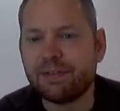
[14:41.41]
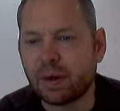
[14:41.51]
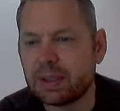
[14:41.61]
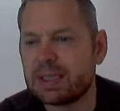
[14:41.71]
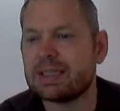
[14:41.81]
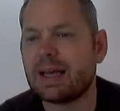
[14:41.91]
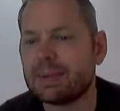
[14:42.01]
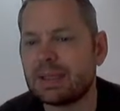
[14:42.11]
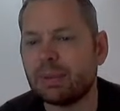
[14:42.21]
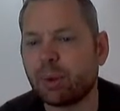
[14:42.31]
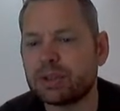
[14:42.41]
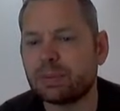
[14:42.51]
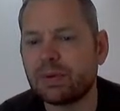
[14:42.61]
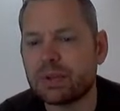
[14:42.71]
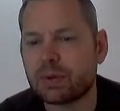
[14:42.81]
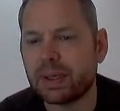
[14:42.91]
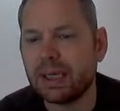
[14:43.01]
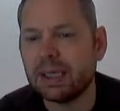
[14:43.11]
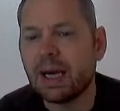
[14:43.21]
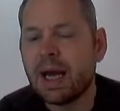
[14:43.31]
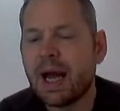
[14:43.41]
follow the steps at the bottom of the screen,